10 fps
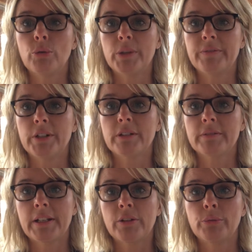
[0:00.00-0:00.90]
River,
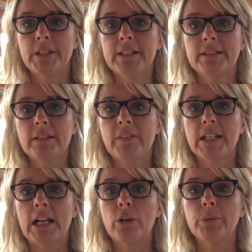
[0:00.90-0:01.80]
in the reeds of the
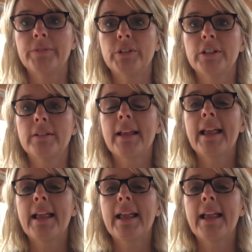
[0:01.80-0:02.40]
Nile River,